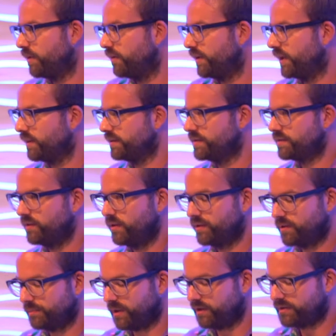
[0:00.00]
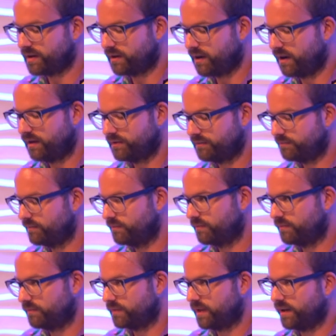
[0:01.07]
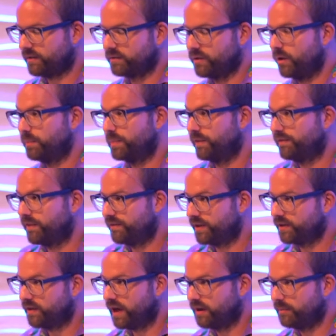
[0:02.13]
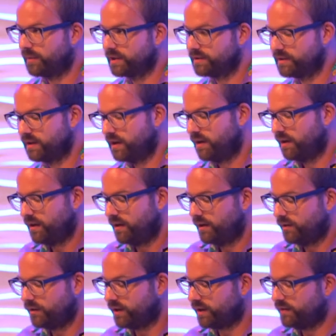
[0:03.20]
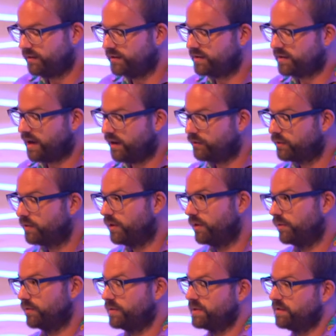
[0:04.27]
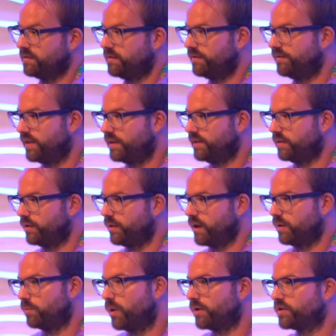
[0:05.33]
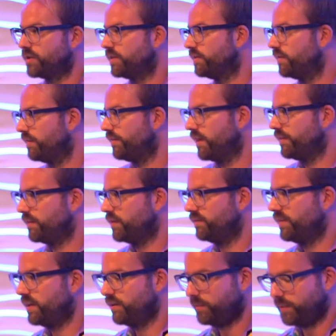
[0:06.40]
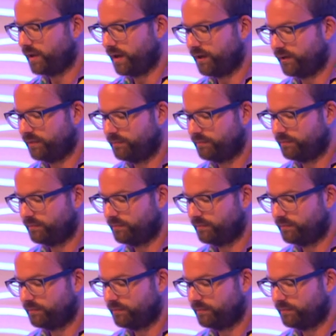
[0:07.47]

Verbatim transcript: codec installed, your browser can't like cope with the video element, you can download the video and watch it in your favorite video player.